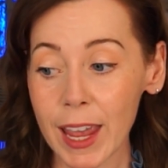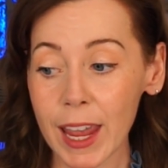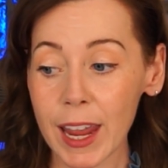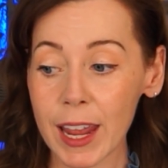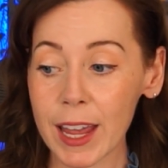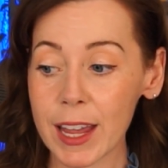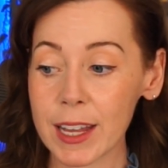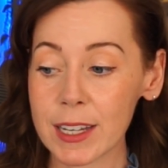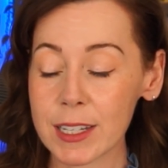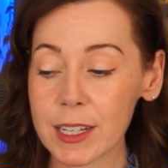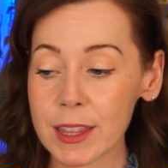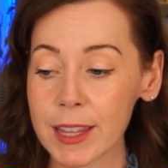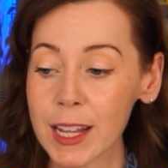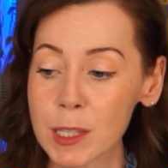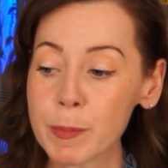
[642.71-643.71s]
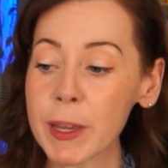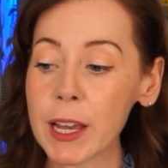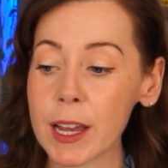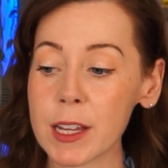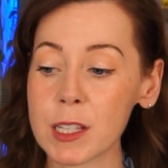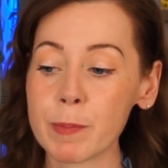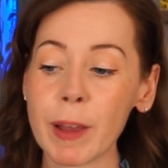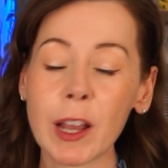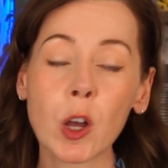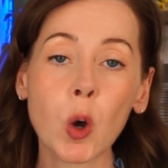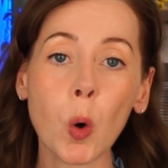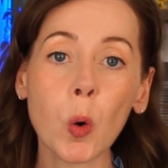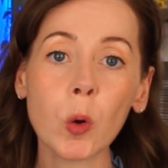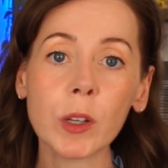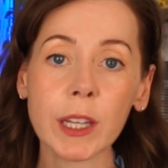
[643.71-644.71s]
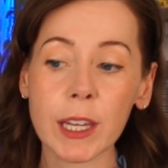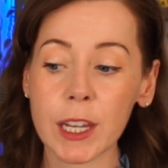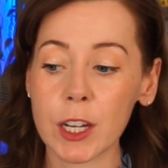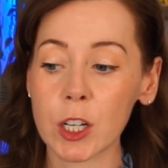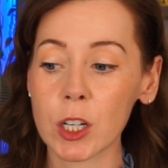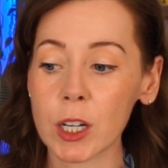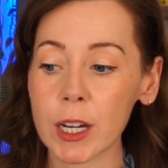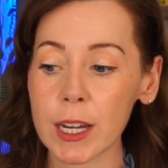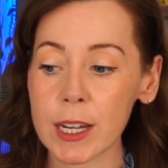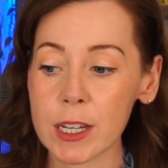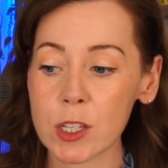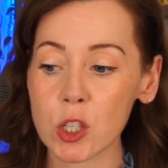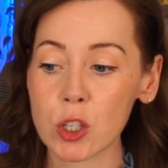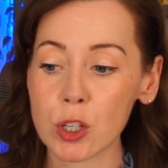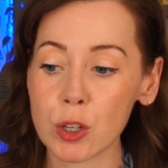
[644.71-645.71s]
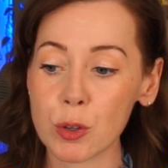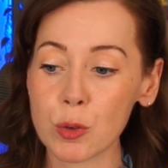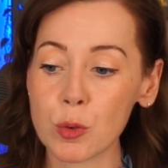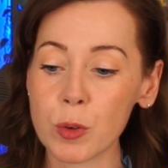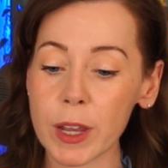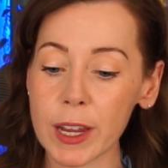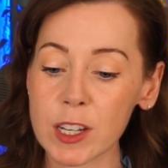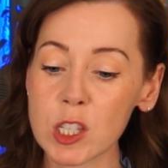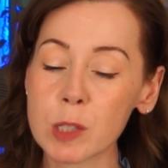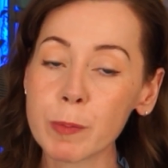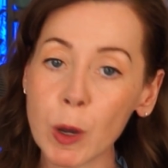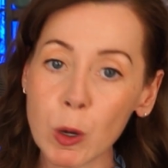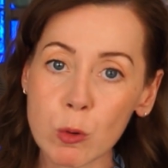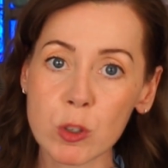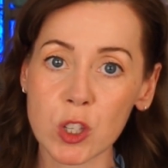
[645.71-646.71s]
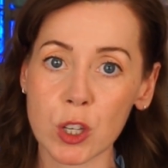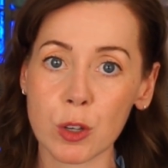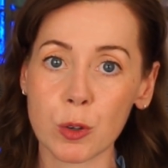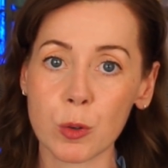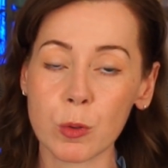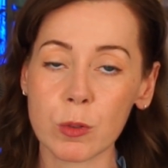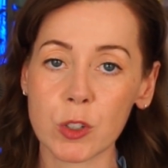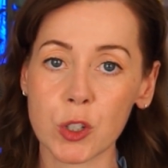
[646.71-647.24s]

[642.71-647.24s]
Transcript: And that's because my goal here is to expose you